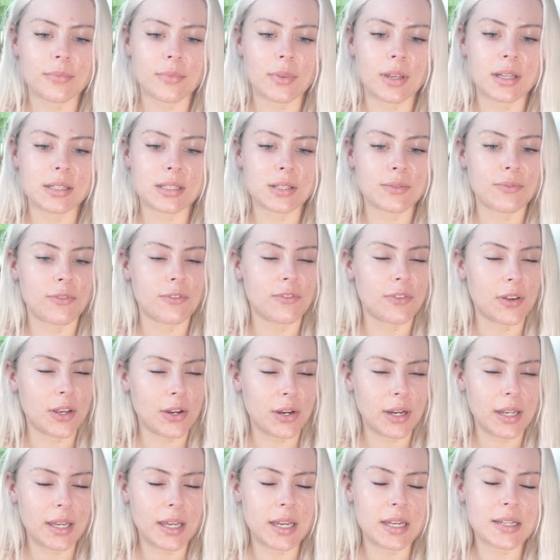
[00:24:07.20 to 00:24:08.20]
it's
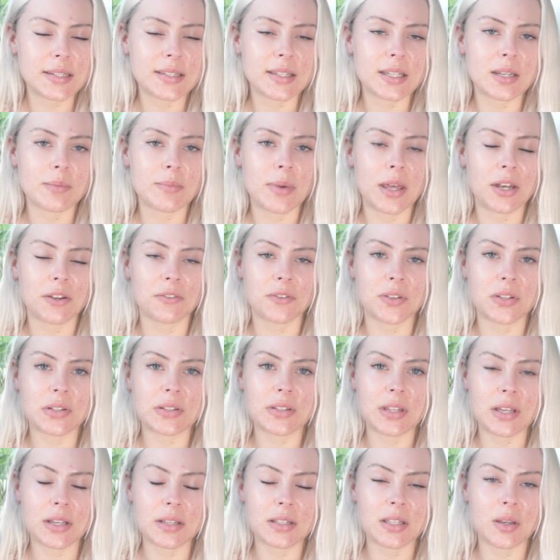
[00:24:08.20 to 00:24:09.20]
very easy to manifest
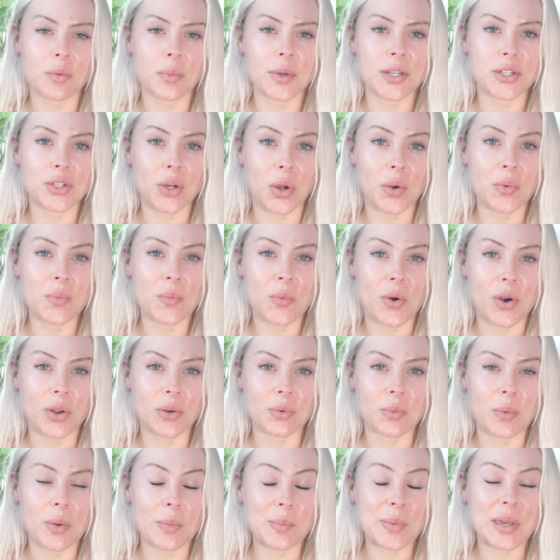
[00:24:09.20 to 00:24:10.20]
things that we don't
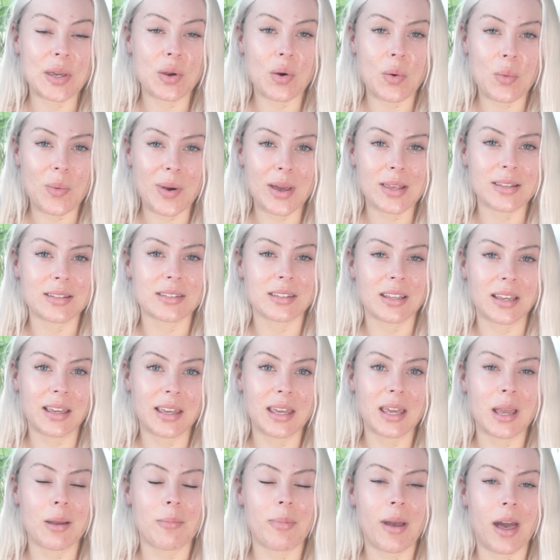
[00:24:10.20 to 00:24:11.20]
want when we're always
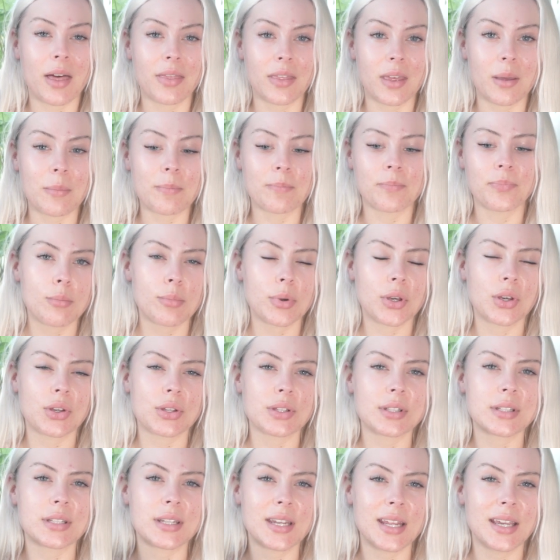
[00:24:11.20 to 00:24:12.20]
thinking about them,
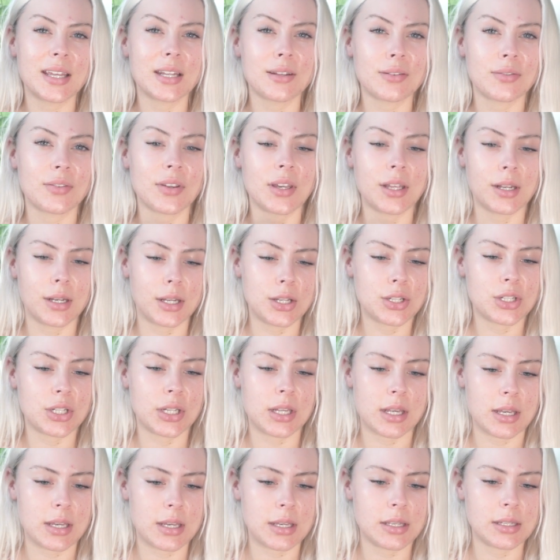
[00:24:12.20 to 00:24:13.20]
because negative
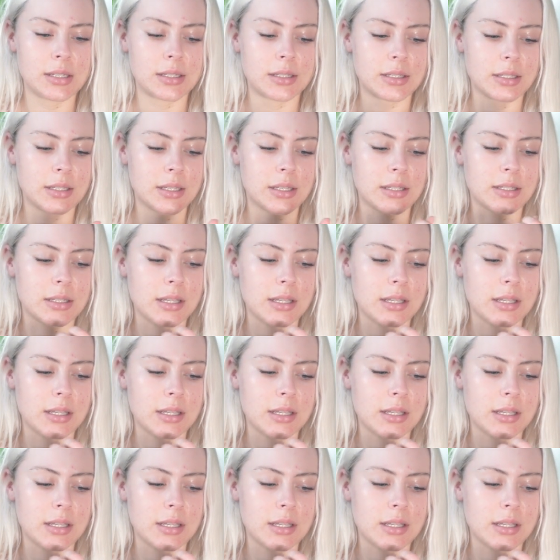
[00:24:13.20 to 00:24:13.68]
energy is